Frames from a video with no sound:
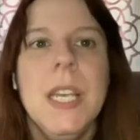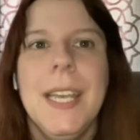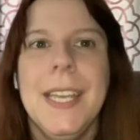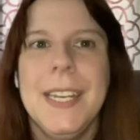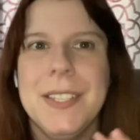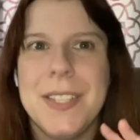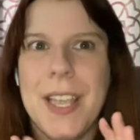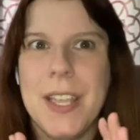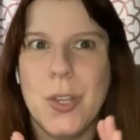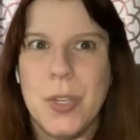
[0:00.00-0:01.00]
It is
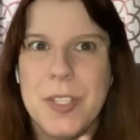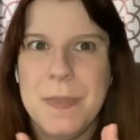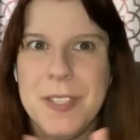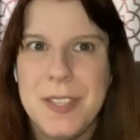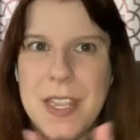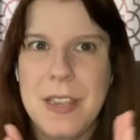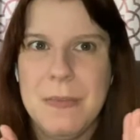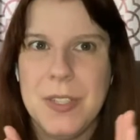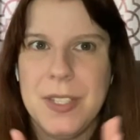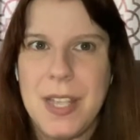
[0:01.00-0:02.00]
a
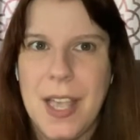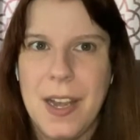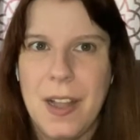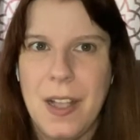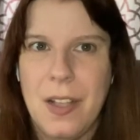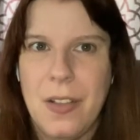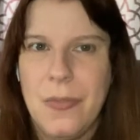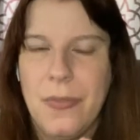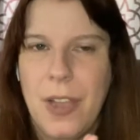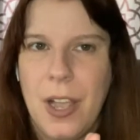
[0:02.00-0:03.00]
Christmas-themed set of